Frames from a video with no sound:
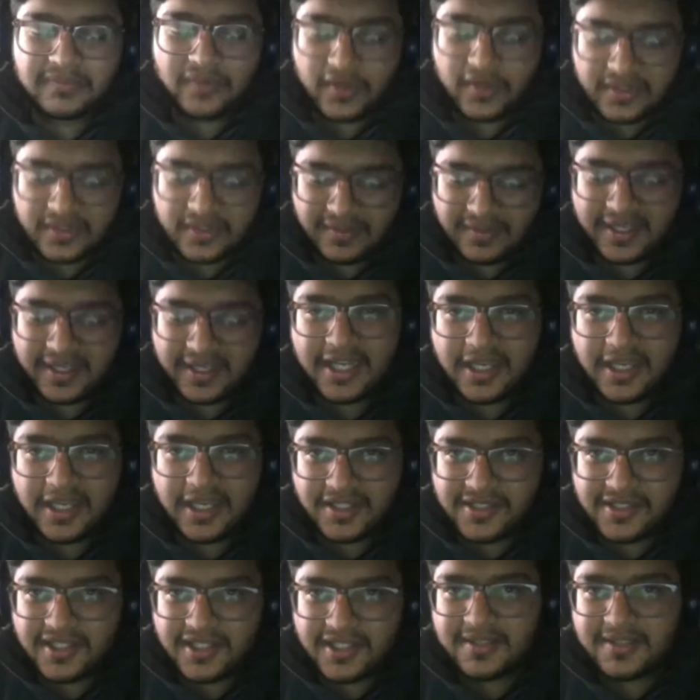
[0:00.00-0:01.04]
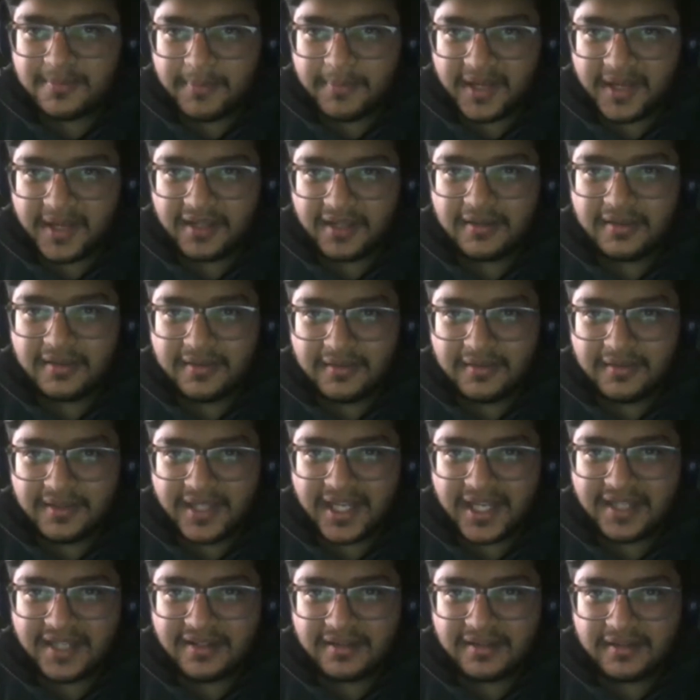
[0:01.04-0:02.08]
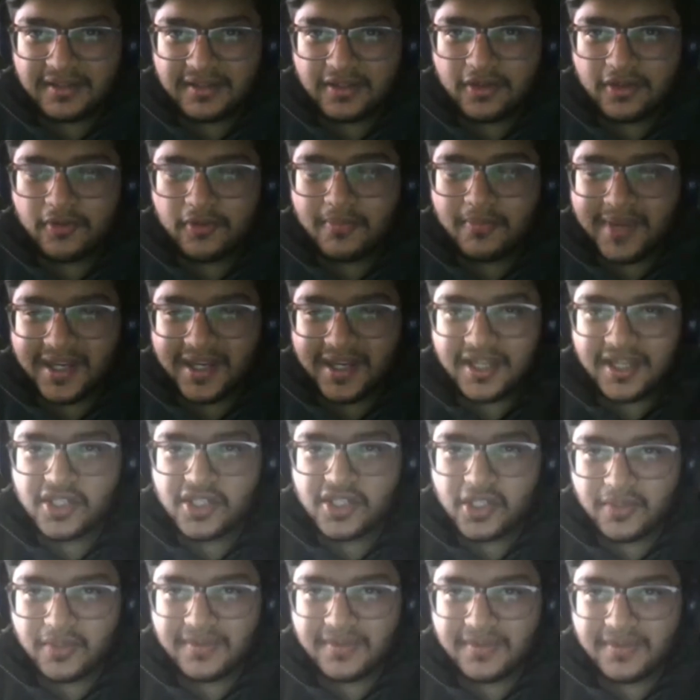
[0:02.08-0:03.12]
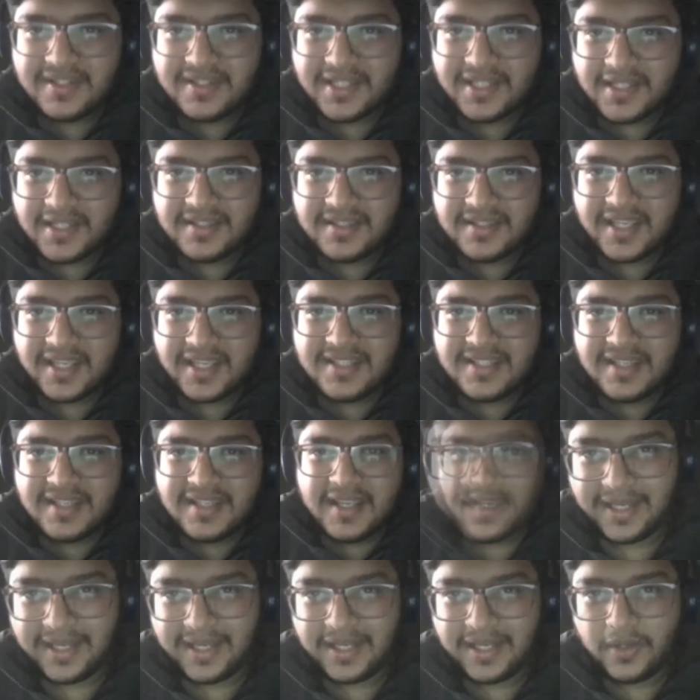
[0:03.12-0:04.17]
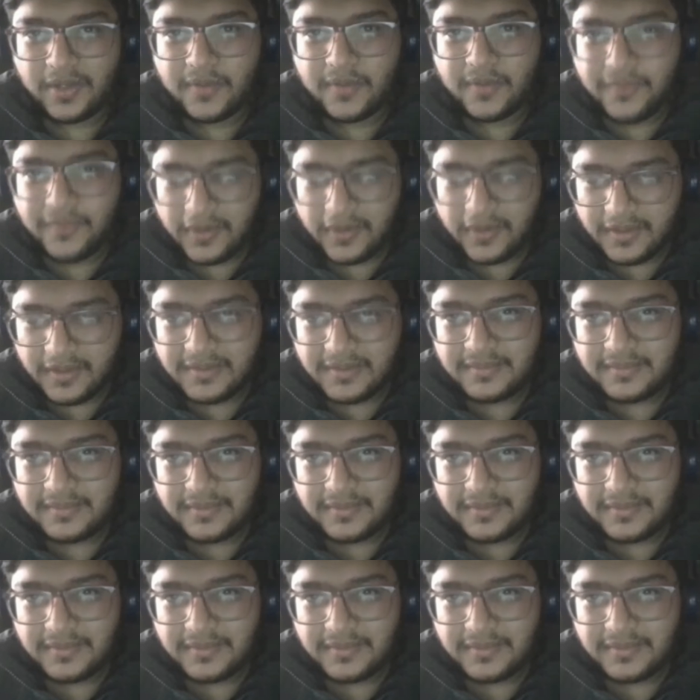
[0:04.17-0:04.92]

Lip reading: was an initial spark that drew my attention towards data science and look for